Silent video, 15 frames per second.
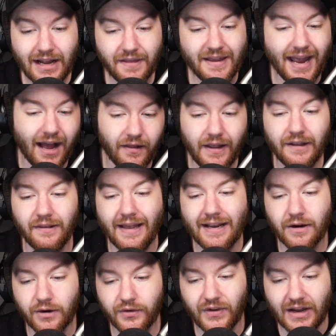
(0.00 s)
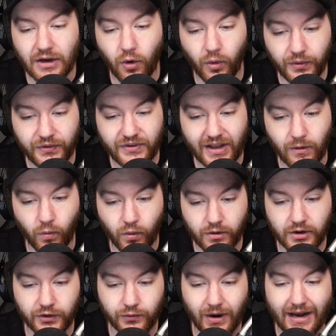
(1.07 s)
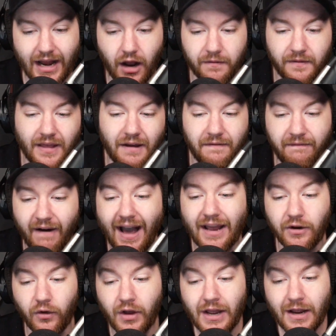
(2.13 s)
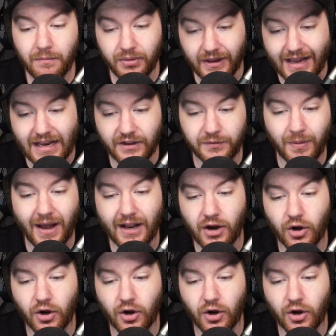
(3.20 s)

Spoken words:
the LA Lakers and Golden State Warriors right now for that final play-in spot,